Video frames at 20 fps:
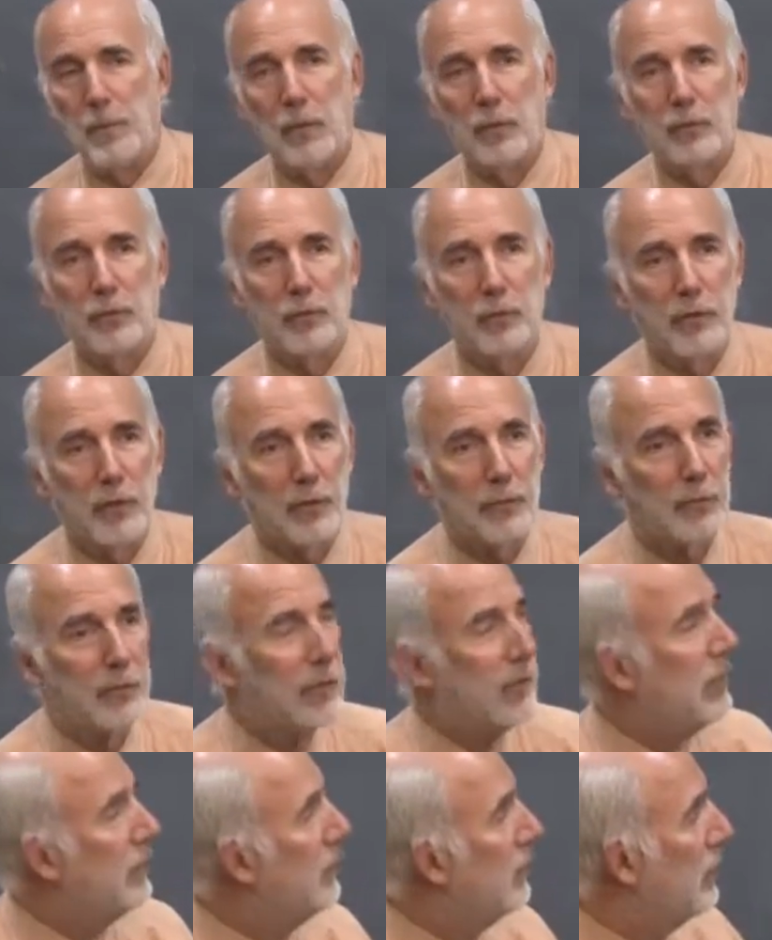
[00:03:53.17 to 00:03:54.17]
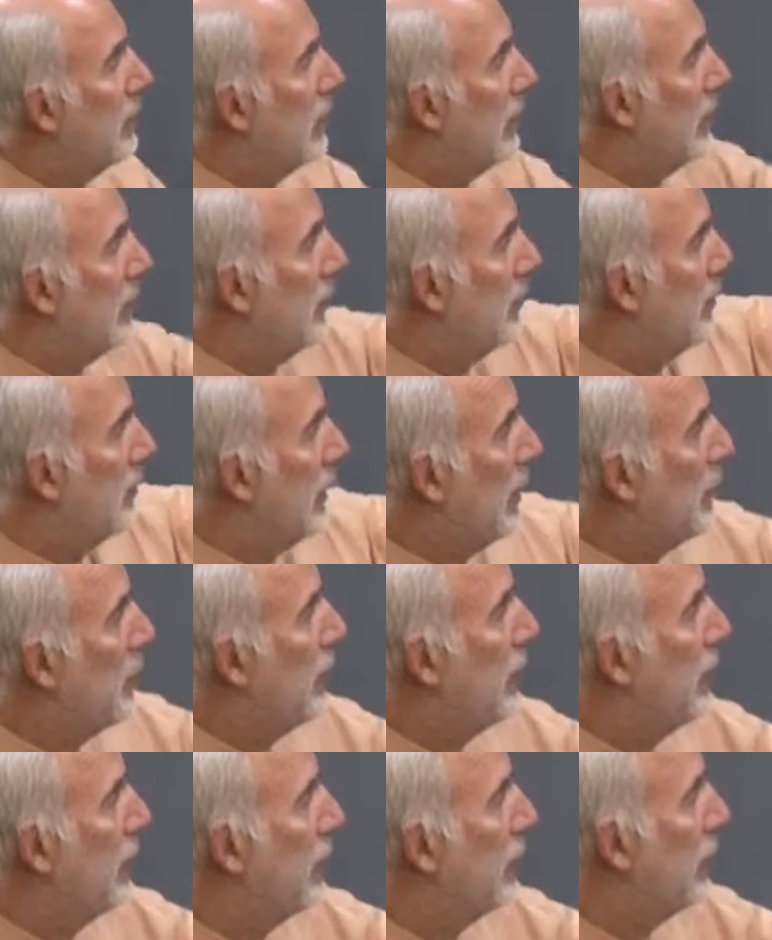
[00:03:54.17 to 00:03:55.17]
So just
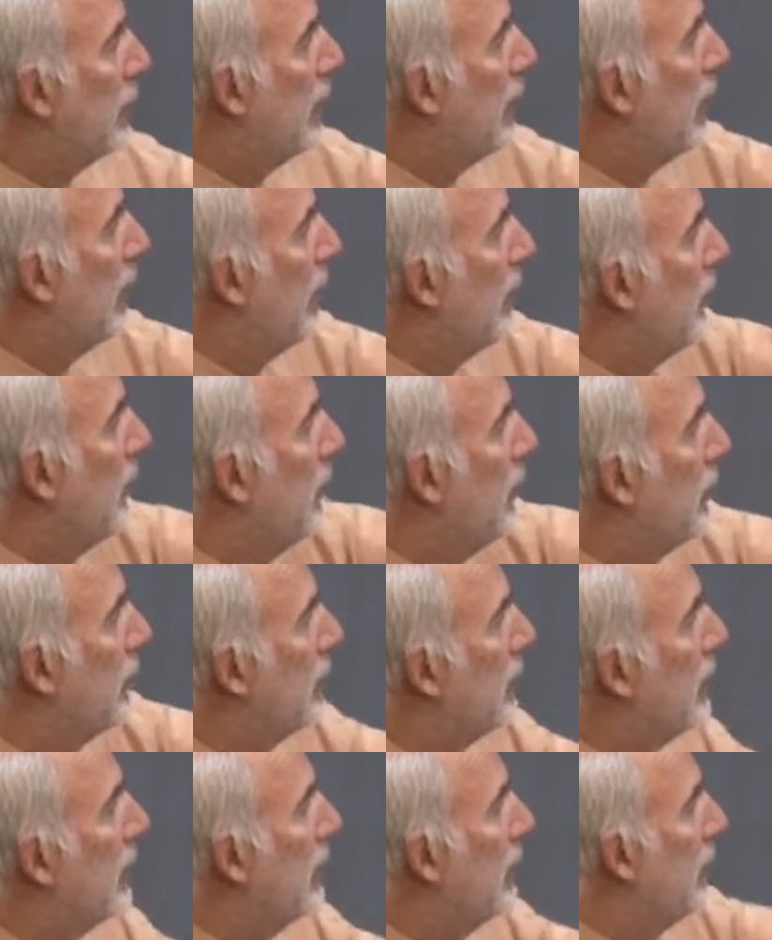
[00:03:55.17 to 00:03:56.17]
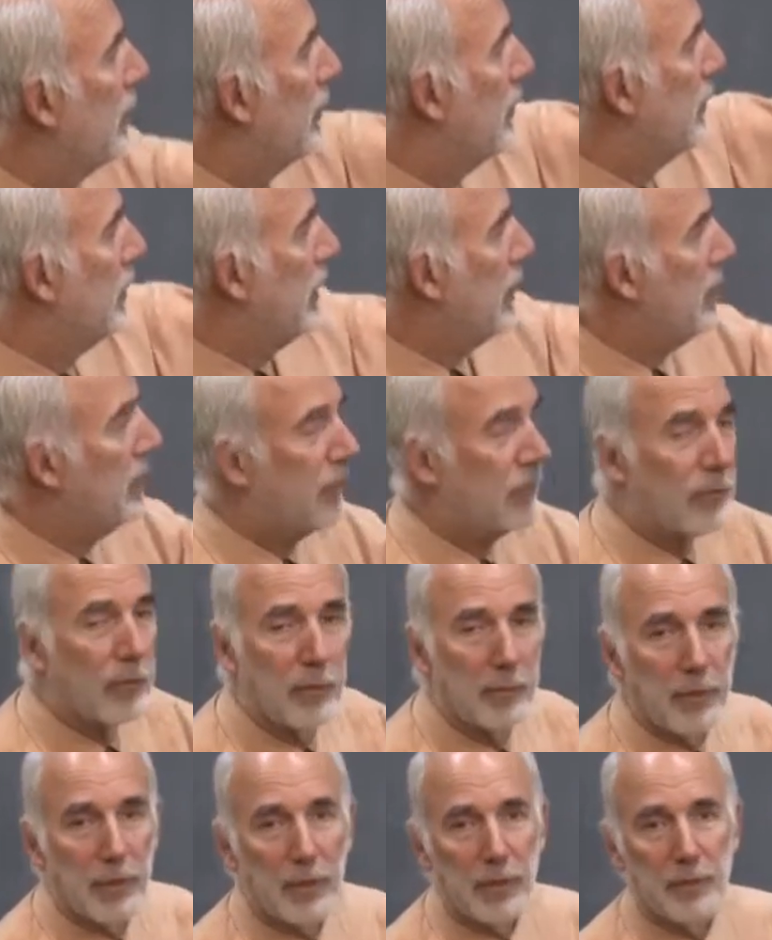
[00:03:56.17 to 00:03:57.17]
remember this little neat
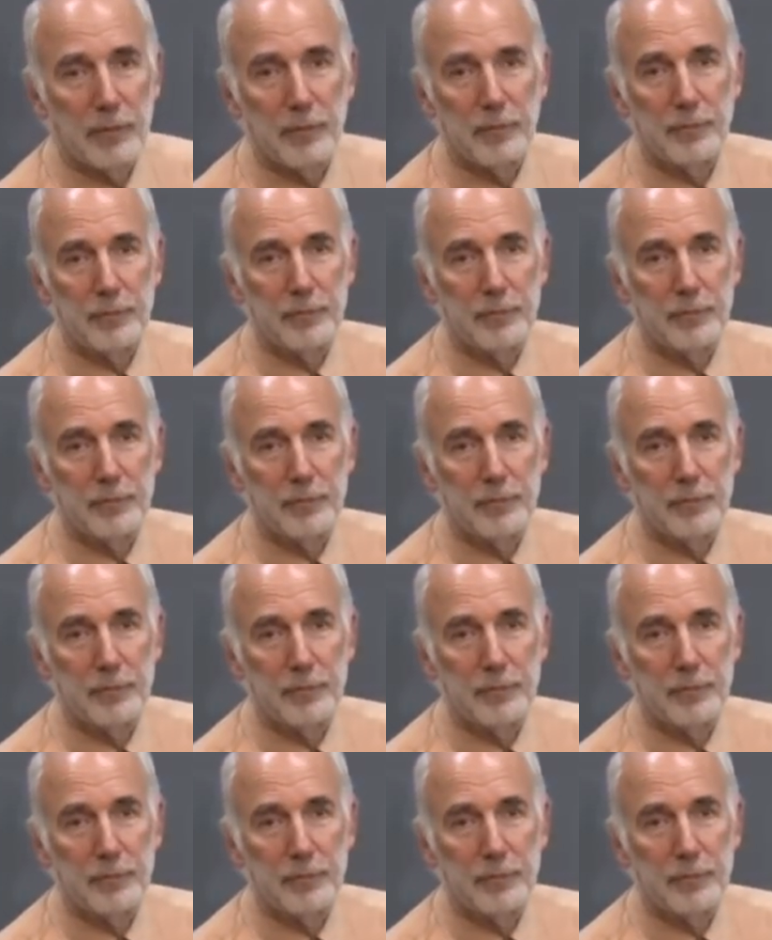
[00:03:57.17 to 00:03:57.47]
formula.